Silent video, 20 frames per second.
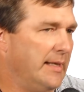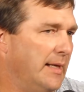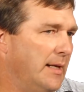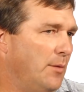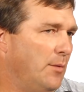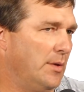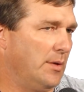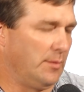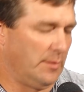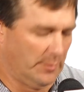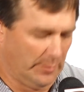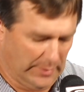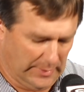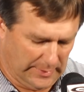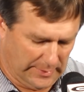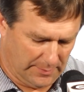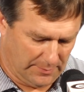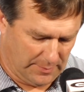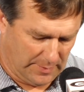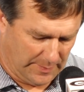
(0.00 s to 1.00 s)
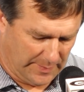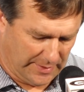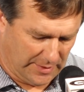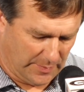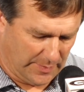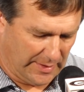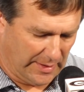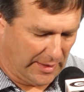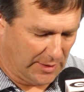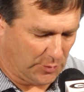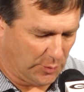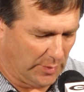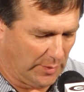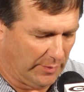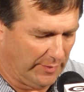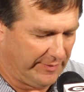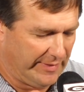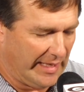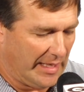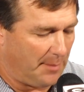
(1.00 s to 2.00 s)
Yeah, we really, I mean, to be honest with you,
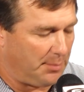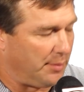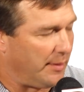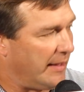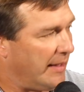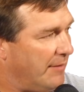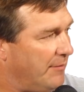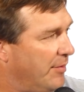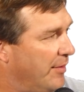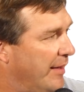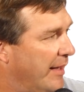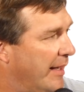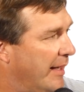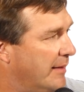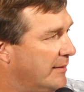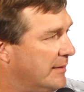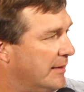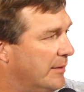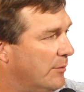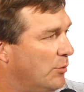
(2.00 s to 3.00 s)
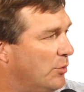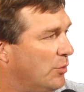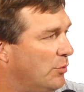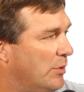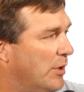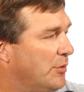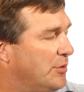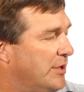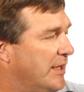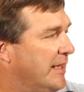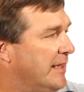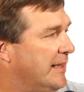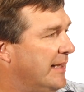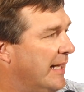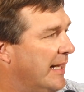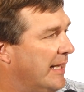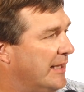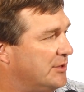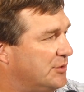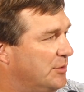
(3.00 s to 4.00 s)
we've got a plan for that. And we'll rotate
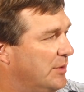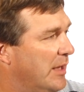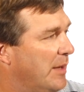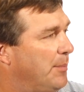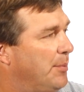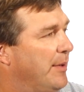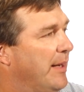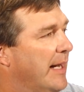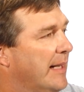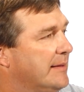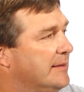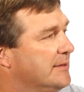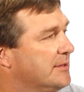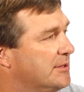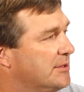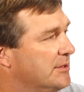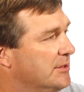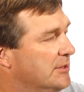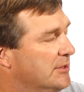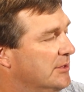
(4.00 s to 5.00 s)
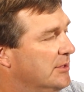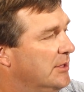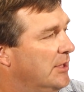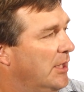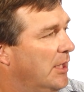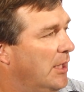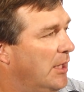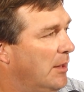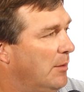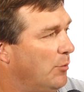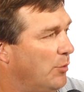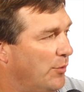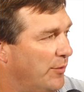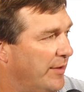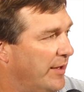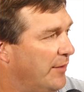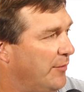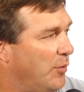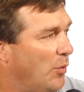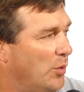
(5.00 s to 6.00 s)
guys throughout practice. We're
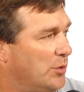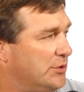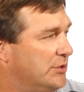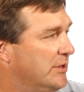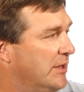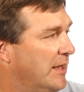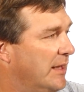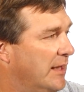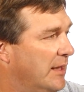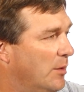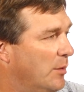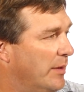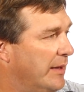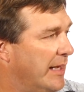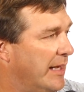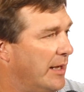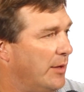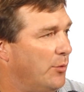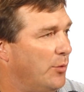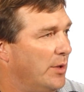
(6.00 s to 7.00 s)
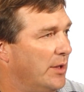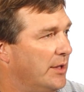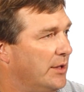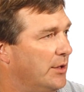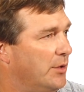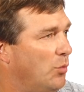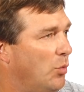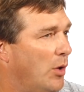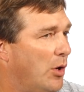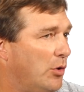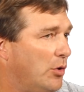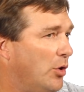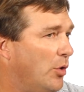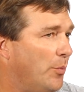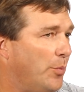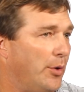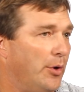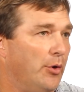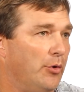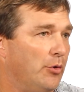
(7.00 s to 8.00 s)
very fortunate here. We got a really good
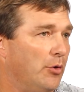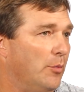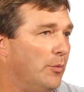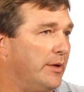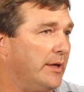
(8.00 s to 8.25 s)
walk-on program.